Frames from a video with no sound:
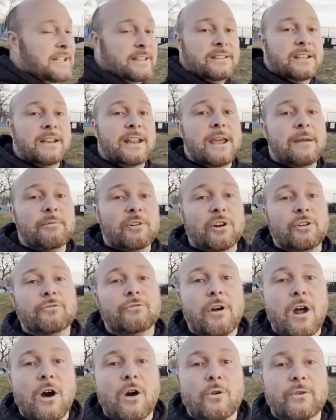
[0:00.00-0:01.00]
The neighborhood
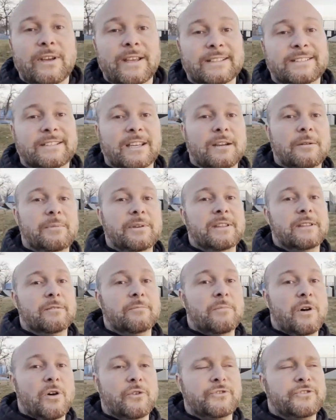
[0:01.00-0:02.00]
road is going to be the
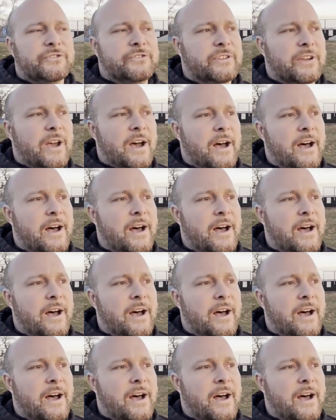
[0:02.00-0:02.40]
most